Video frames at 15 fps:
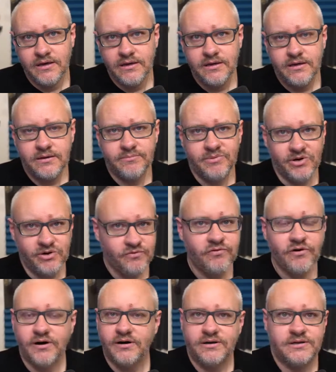
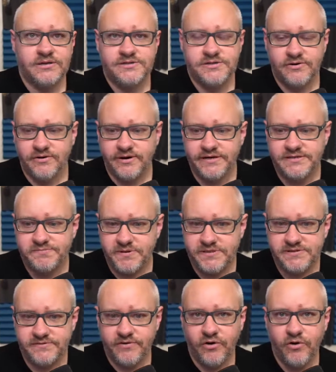maneuver to create a space
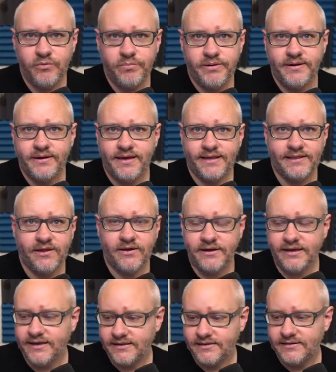of hope and
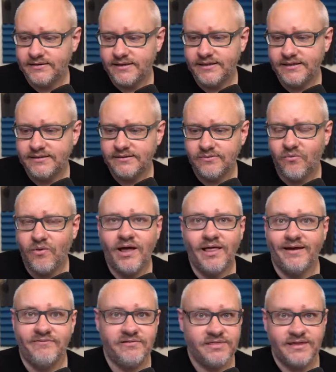longing while
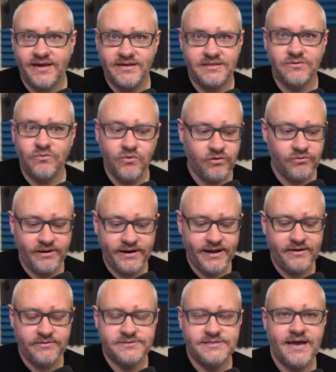everything in the world right
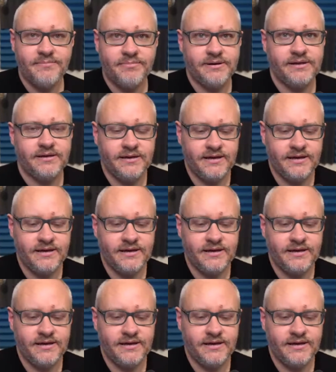now is happening and